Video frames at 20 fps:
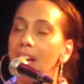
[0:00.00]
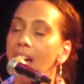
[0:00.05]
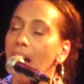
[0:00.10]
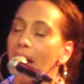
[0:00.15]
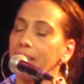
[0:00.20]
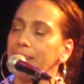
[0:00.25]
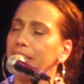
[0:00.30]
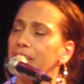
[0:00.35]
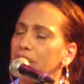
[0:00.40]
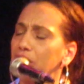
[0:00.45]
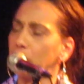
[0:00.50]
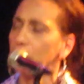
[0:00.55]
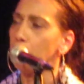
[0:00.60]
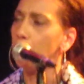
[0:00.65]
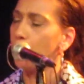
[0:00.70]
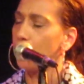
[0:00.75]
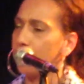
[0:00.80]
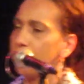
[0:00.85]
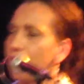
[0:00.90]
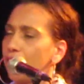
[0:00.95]
I think it's
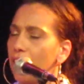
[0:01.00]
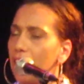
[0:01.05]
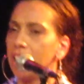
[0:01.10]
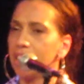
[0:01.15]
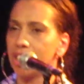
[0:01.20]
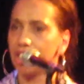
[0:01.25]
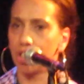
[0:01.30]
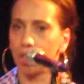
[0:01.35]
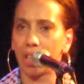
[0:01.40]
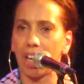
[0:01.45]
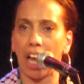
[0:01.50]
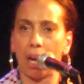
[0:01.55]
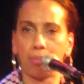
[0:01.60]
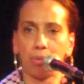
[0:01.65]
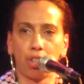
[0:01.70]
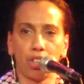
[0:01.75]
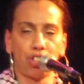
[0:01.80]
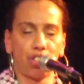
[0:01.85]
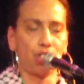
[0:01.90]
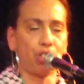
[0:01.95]
important for us to
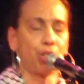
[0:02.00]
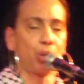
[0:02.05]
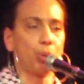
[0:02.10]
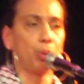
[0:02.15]
capture this